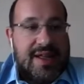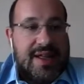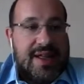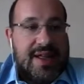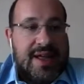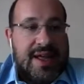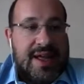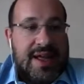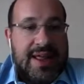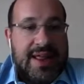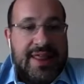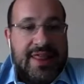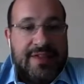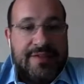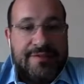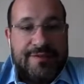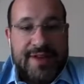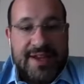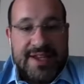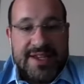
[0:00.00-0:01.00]
The
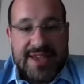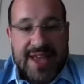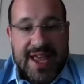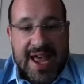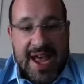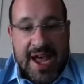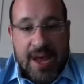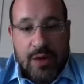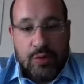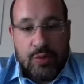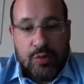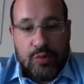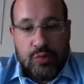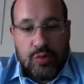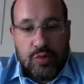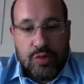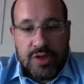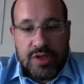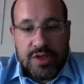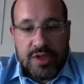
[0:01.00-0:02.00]
phase out
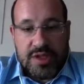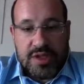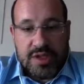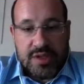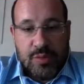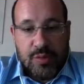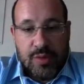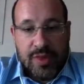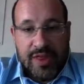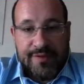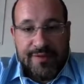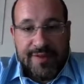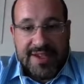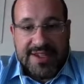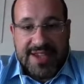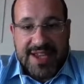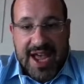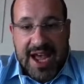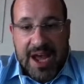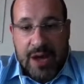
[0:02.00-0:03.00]
was with the
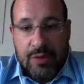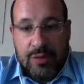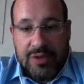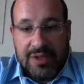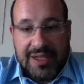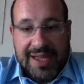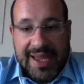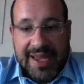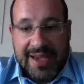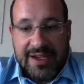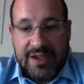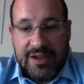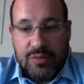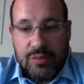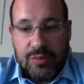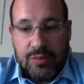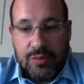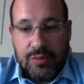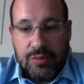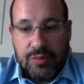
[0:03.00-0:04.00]
phase out lending
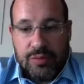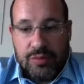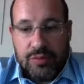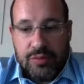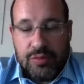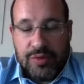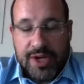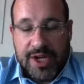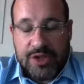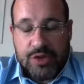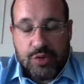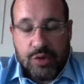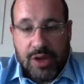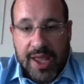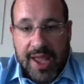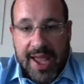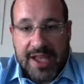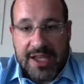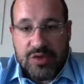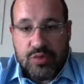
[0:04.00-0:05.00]
to natural
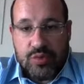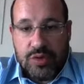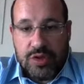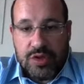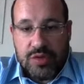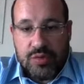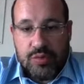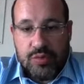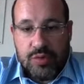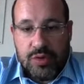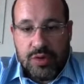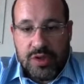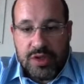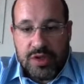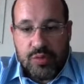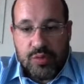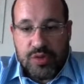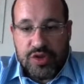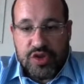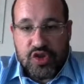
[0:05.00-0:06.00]
gas was
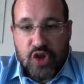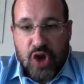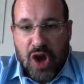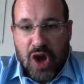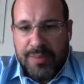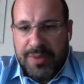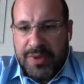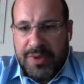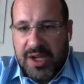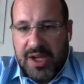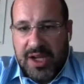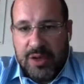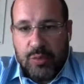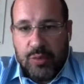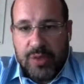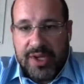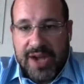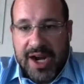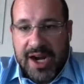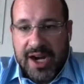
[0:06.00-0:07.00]
stopped, and
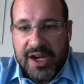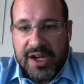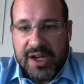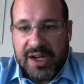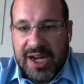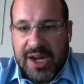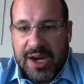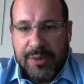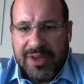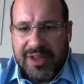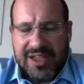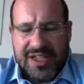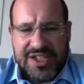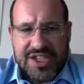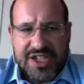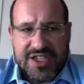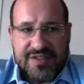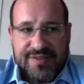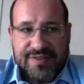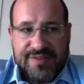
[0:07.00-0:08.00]
we are currently
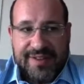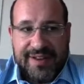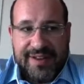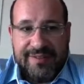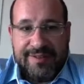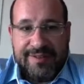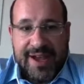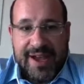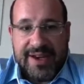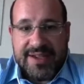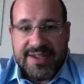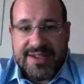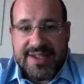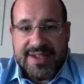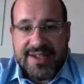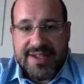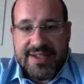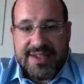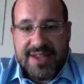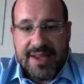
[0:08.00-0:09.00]
just
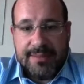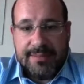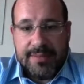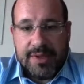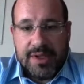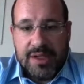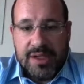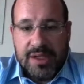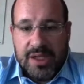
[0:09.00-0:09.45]
financing some